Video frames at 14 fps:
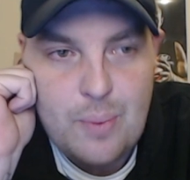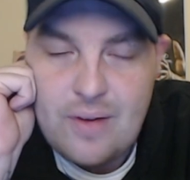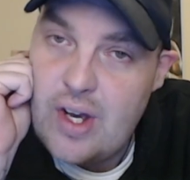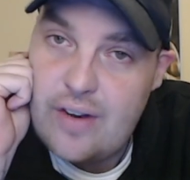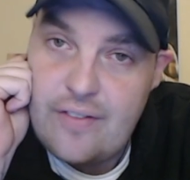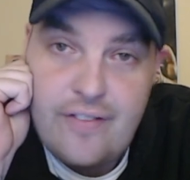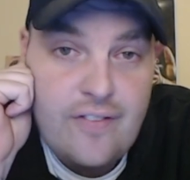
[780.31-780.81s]

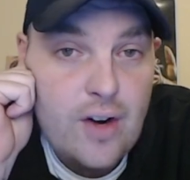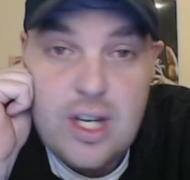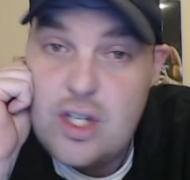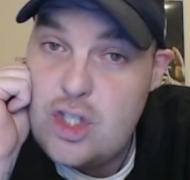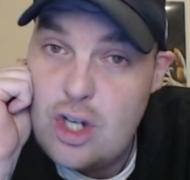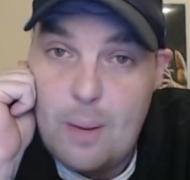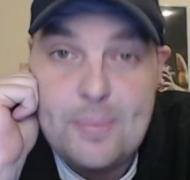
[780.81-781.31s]
got a fucking
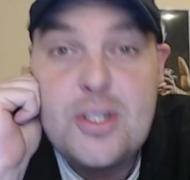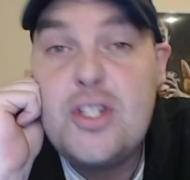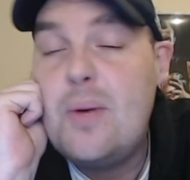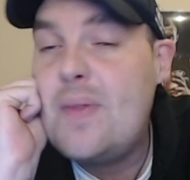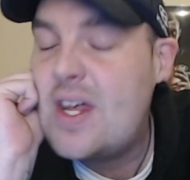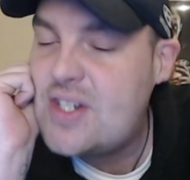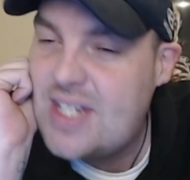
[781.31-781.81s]
job to do.
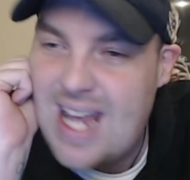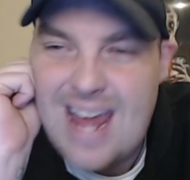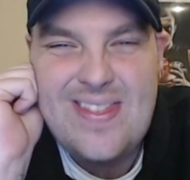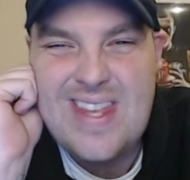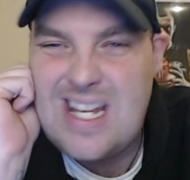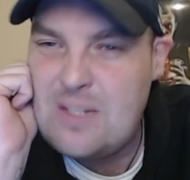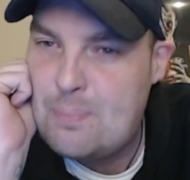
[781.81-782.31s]
And that's get
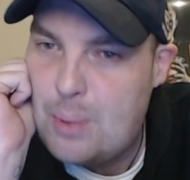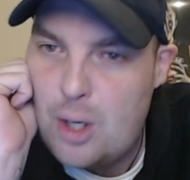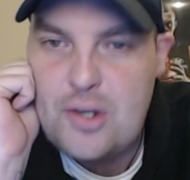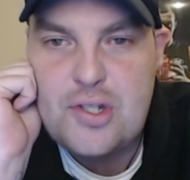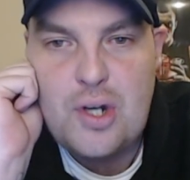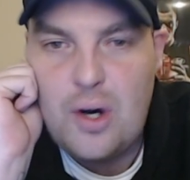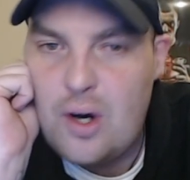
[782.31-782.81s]
these
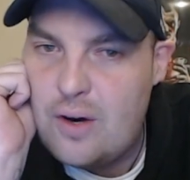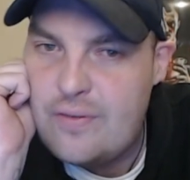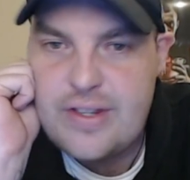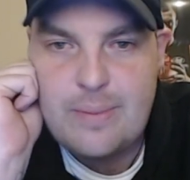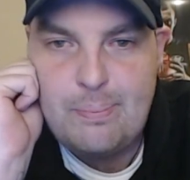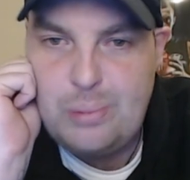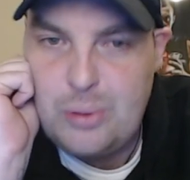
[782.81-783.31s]
boys over
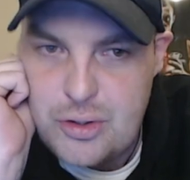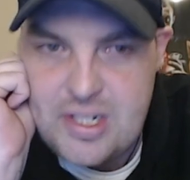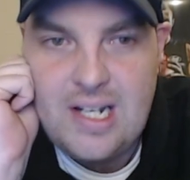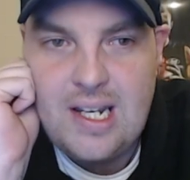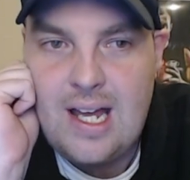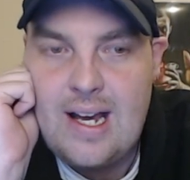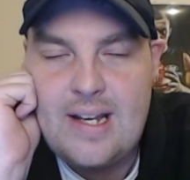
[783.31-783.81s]
the bloody
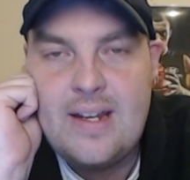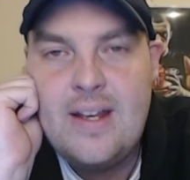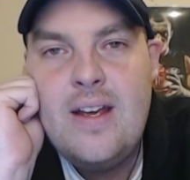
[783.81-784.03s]
line.